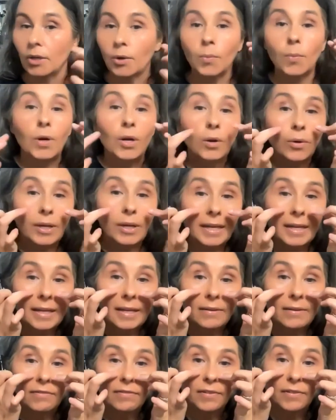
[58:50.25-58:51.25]
We're looking
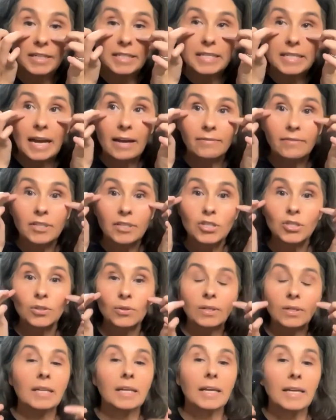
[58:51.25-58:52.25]
for it to have the
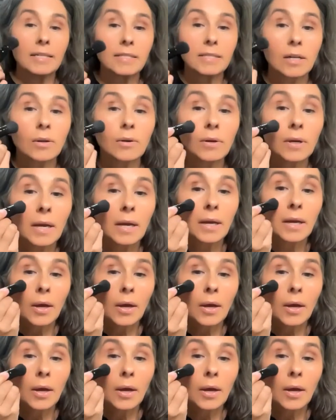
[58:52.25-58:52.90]
sun-kissed look.